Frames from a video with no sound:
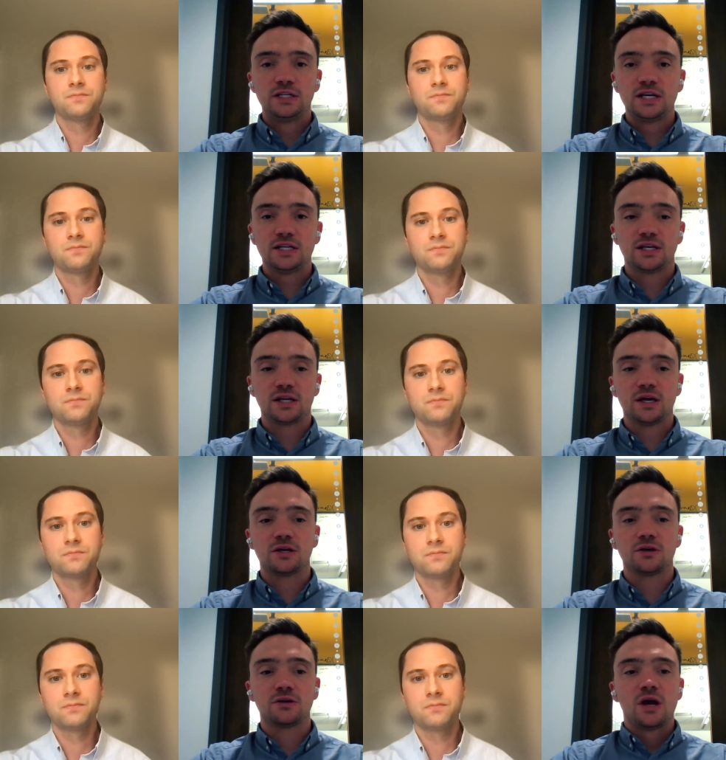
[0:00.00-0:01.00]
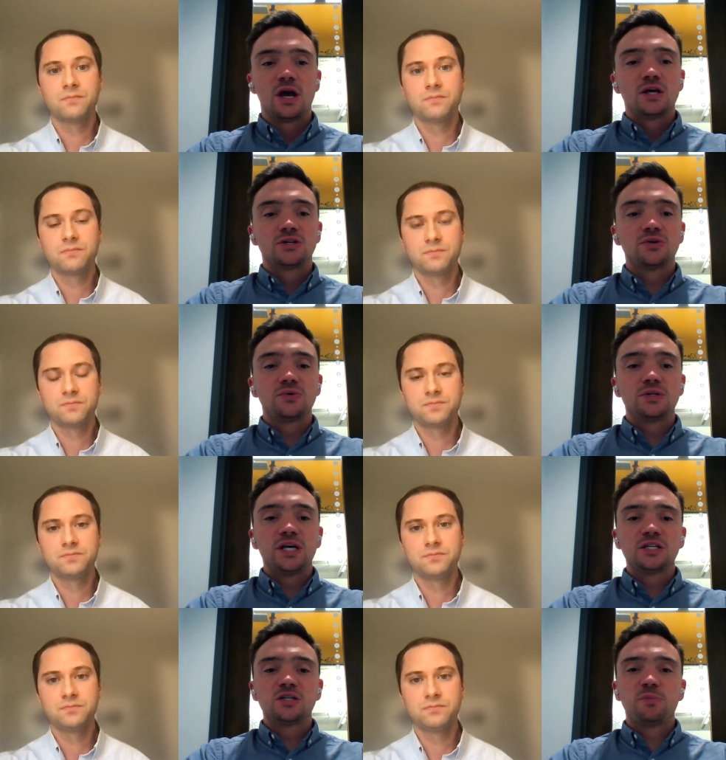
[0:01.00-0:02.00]
Speaker 1: Fantastic, thank you. So
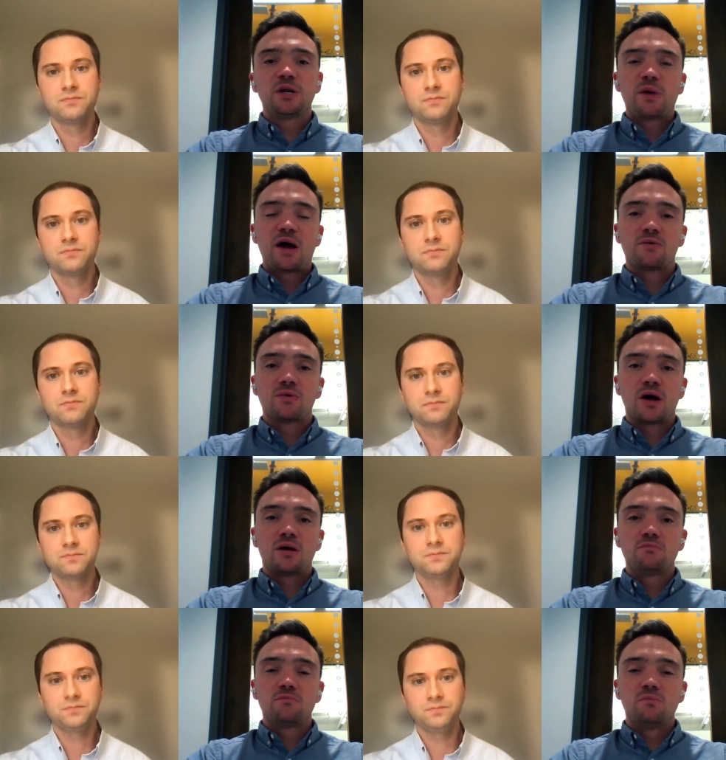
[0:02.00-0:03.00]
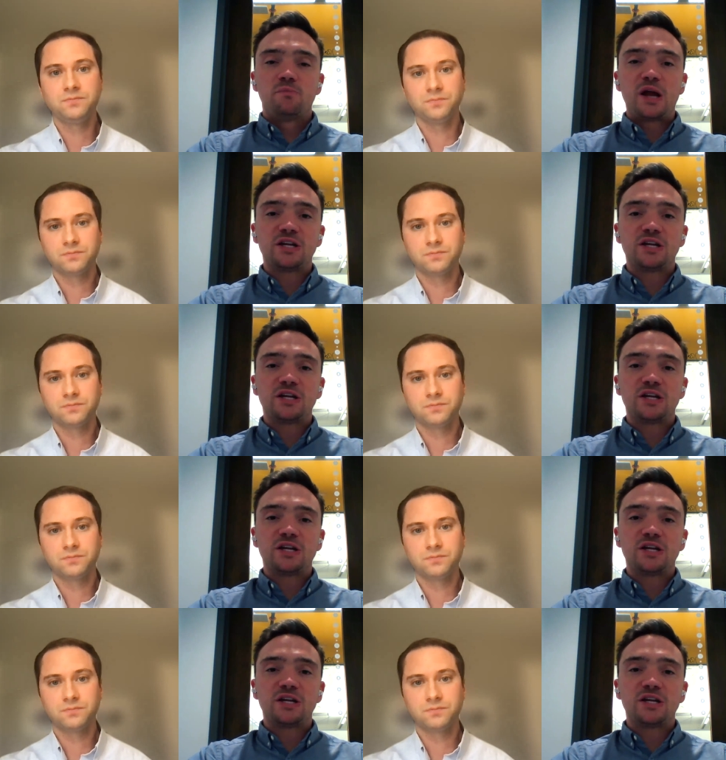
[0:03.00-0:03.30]
tell us a bit about um,